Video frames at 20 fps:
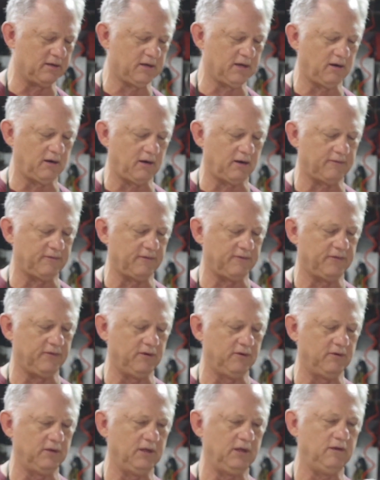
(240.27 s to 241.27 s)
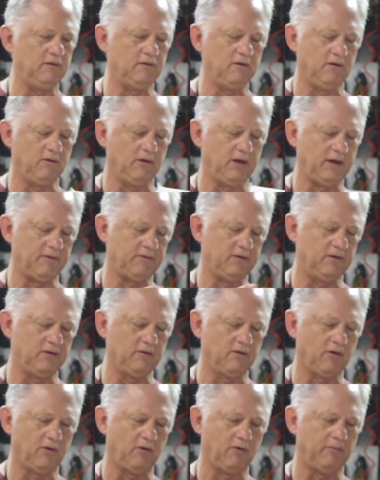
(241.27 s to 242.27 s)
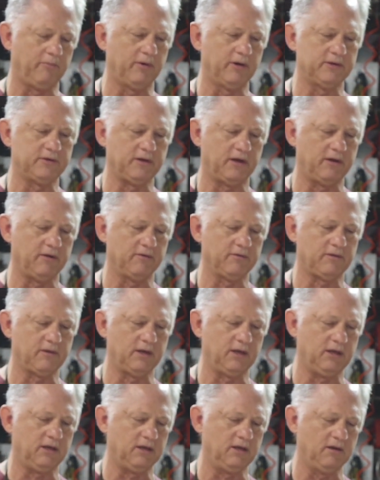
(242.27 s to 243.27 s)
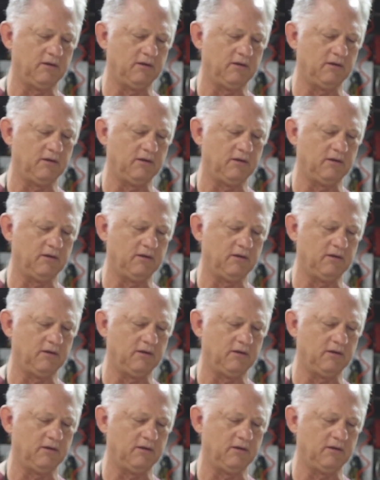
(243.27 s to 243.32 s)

tear off a few of these. You don't have to do a whole bunch, I don't think.